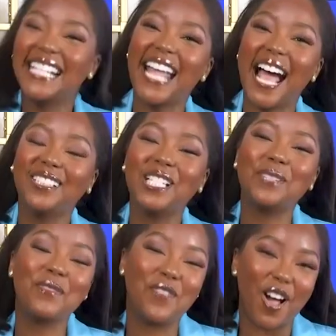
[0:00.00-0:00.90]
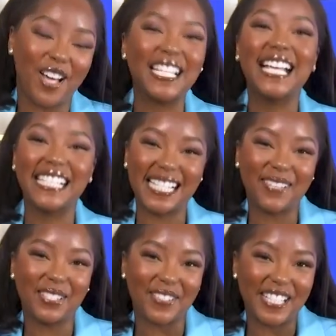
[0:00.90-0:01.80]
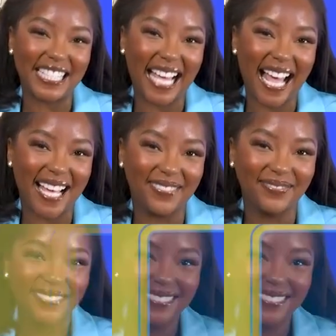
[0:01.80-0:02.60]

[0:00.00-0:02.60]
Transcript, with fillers: Now let's move on to some screen time.